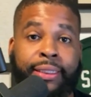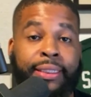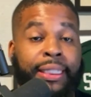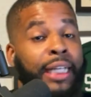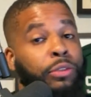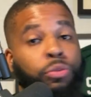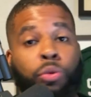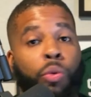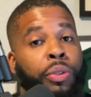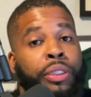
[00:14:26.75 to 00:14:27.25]

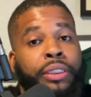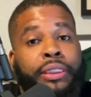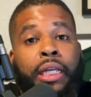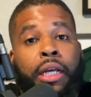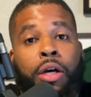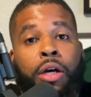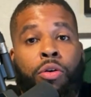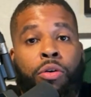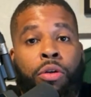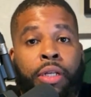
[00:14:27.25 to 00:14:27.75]
That's what we
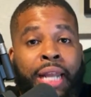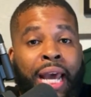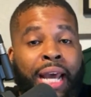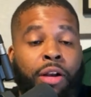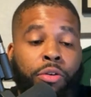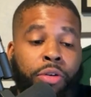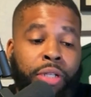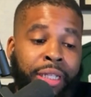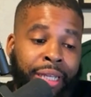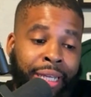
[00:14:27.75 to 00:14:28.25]
sell, not
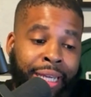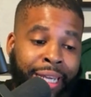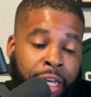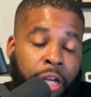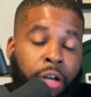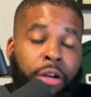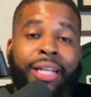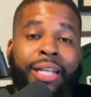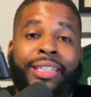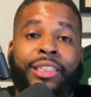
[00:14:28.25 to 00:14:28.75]
only
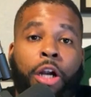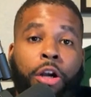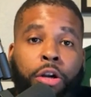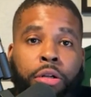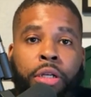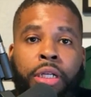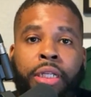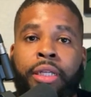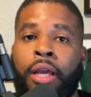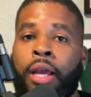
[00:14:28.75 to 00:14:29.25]
here
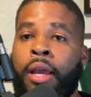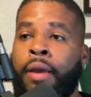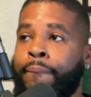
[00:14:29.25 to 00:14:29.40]
internally,